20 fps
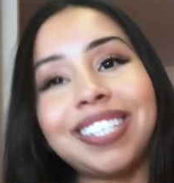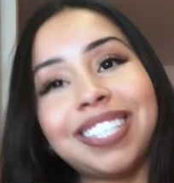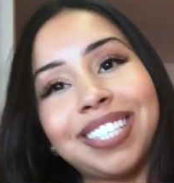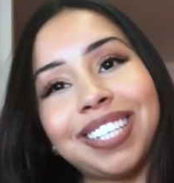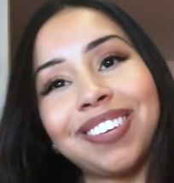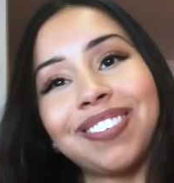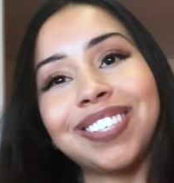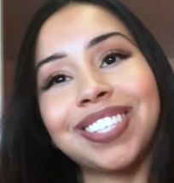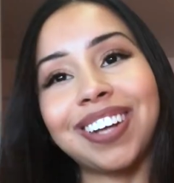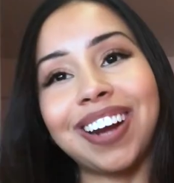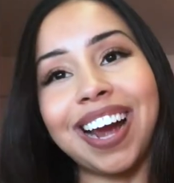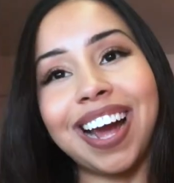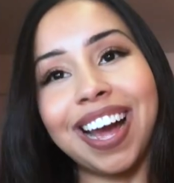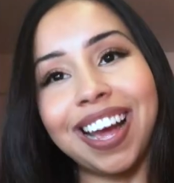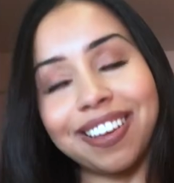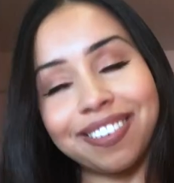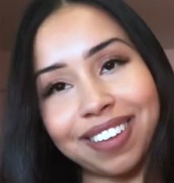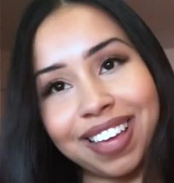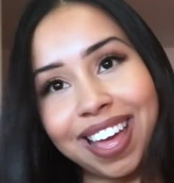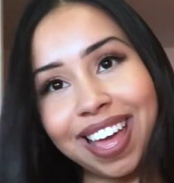
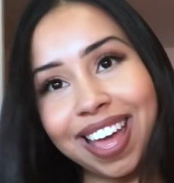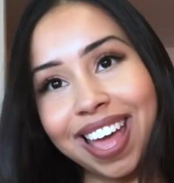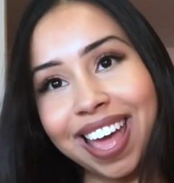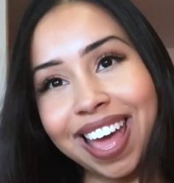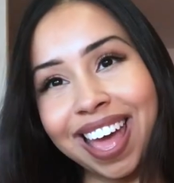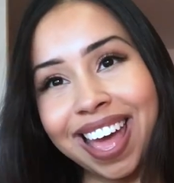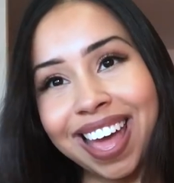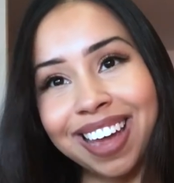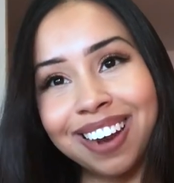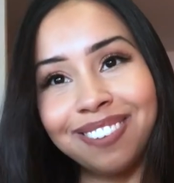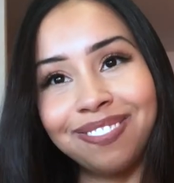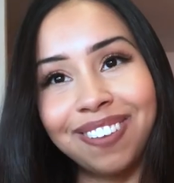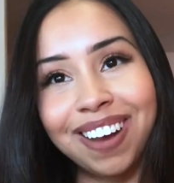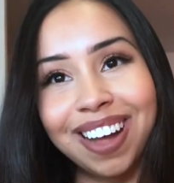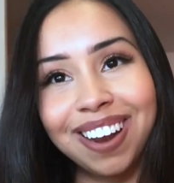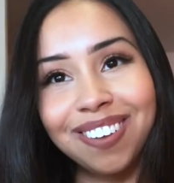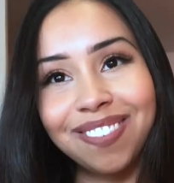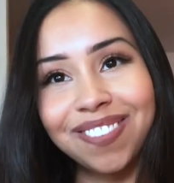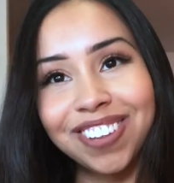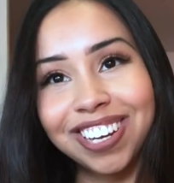subscribe and
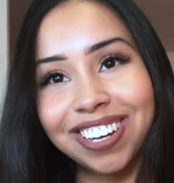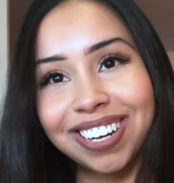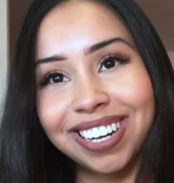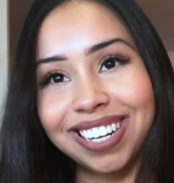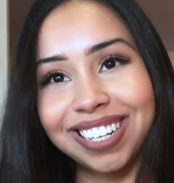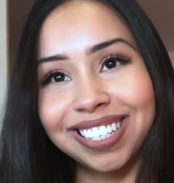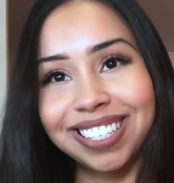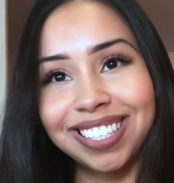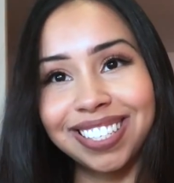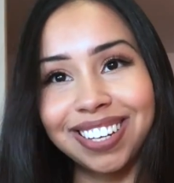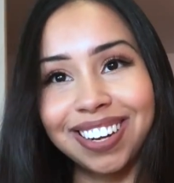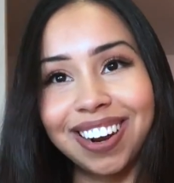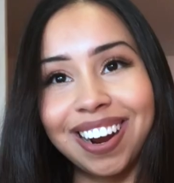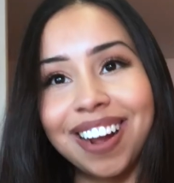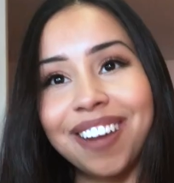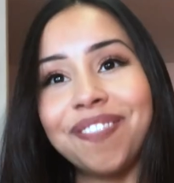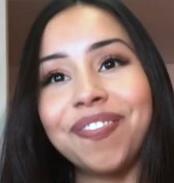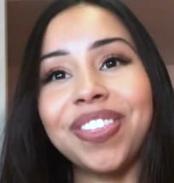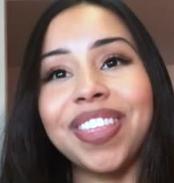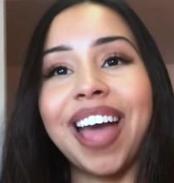follow me on
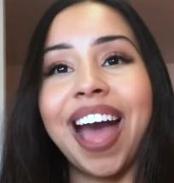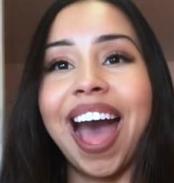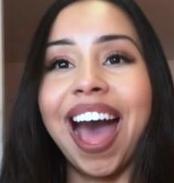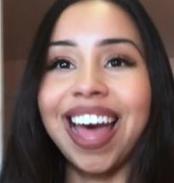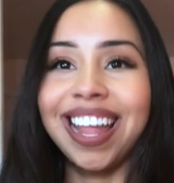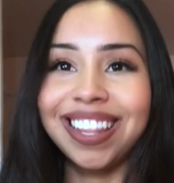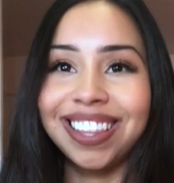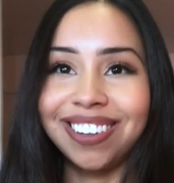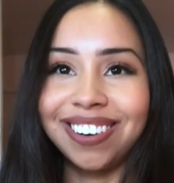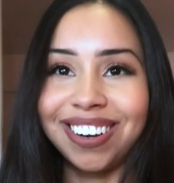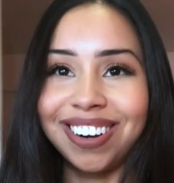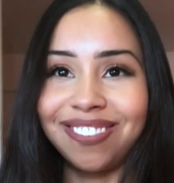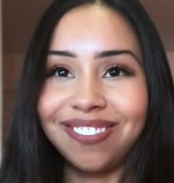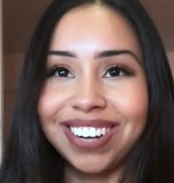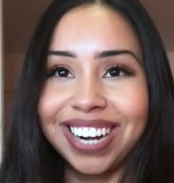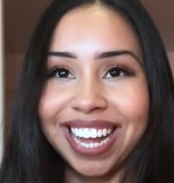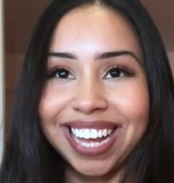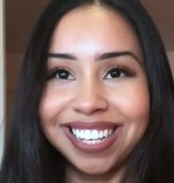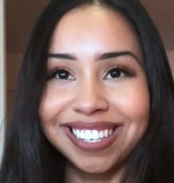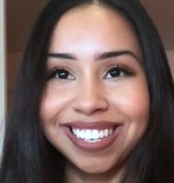Instagram at
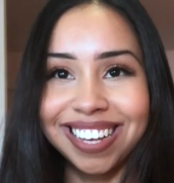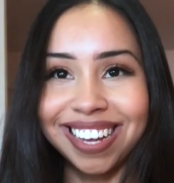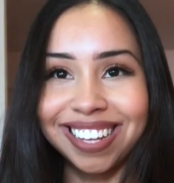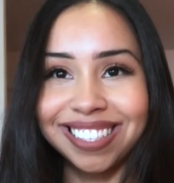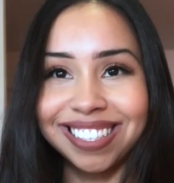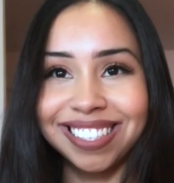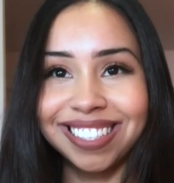Vanessa.